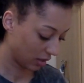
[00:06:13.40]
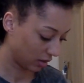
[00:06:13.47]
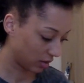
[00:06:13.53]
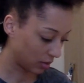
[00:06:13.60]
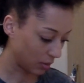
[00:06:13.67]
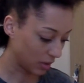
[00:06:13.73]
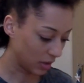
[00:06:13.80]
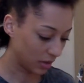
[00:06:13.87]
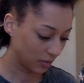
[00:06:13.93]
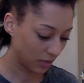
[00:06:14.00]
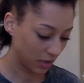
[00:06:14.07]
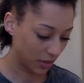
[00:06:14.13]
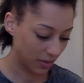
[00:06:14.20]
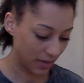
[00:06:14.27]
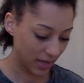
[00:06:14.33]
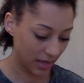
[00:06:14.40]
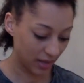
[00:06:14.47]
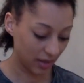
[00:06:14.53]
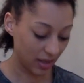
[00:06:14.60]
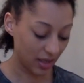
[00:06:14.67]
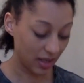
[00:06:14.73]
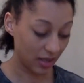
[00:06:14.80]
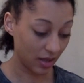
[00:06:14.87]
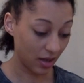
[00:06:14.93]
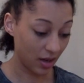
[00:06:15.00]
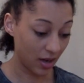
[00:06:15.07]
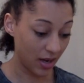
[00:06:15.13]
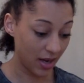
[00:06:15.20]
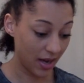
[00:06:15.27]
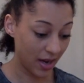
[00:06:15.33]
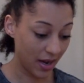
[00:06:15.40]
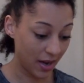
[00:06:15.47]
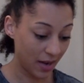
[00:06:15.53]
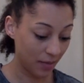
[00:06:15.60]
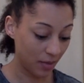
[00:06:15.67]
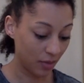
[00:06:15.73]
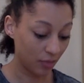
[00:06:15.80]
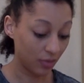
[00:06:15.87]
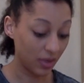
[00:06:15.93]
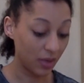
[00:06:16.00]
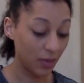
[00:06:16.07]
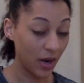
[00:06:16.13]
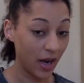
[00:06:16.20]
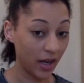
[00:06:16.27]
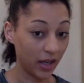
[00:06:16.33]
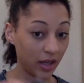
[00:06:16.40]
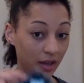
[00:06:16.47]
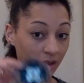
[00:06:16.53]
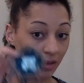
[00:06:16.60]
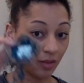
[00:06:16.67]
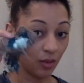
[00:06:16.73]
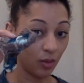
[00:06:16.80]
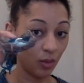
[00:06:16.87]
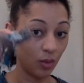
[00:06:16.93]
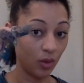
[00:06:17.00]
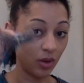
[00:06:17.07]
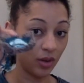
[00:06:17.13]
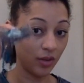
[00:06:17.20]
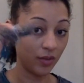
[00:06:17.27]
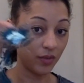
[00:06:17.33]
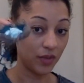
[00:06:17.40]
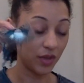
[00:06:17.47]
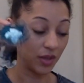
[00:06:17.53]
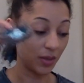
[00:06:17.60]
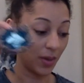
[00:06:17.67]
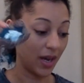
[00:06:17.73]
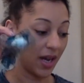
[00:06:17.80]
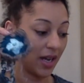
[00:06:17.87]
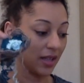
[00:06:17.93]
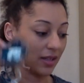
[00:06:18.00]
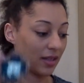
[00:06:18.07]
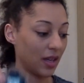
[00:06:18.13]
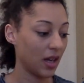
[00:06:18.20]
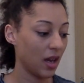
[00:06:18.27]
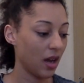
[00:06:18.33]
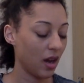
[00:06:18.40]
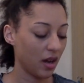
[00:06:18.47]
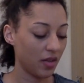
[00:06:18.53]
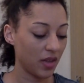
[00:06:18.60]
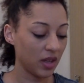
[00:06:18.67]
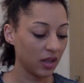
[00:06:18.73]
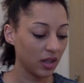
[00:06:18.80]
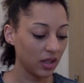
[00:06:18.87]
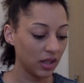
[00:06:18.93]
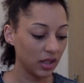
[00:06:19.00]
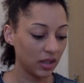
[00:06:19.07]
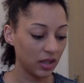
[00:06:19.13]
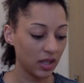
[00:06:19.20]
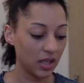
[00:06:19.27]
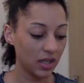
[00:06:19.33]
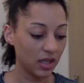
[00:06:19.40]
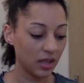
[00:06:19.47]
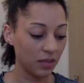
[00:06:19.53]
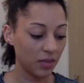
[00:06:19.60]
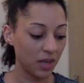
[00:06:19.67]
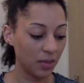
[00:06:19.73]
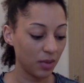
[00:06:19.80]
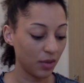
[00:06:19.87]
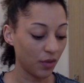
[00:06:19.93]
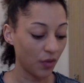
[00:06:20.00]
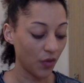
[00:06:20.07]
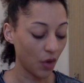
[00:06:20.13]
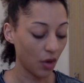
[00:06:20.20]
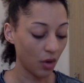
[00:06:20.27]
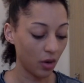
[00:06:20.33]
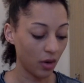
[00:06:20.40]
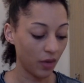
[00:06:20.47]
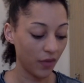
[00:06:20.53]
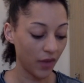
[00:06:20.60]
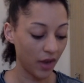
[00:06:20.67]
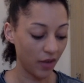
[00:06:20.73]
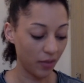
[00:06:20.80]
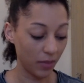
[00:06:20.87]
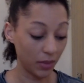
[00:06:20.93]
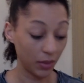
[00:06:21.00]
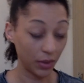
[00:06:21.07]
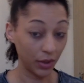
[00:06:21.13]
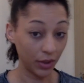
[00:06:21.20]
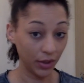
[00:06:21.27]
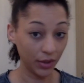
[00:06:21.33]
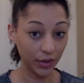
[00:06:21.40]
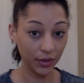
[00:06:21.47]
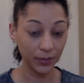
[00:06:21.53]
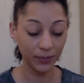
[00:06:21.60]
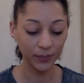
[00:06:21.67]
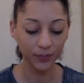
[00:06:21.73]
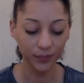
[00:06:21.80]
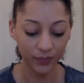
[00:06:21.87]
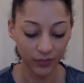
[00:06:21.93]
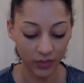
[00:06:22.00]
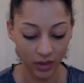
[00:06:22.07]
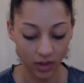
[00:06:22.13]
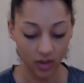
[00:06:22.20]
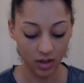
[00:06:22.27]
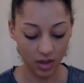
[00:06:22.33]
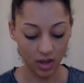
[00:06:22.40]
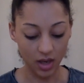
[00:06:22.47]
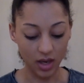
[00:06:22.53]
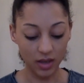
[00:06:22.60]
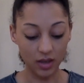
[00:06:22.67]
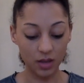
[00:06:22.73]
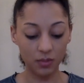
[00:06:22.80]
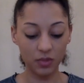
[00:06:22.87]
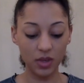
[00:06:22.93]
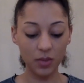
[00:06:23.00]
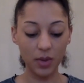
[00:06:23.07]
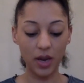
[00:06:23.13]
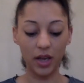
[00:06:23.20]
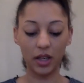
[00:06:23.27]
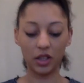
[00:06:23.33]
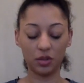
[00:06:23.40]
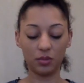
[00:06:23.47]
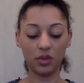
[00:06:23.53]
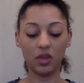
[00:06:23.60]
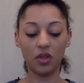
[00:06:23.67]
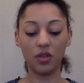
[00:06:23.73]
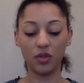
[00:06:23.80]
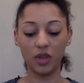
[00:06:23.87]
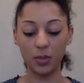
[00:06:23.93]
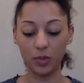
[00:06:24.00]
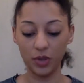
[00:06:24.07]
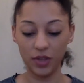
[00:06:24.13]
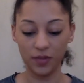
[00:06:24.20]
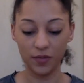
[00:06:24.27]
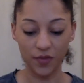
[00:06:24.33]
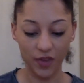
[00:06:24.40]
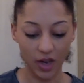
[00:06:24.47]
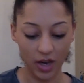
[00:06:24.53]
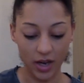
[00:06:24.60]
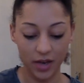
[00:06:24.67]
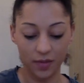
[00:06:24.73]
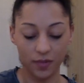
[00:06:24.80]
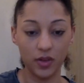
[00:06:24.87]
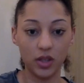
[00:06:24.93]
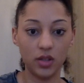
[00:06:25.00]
So what I'm doing is I am reworking all of the squares. I think I did these in maybe a 4 or a 5mm hook, and I'm reworking them on a 3.5.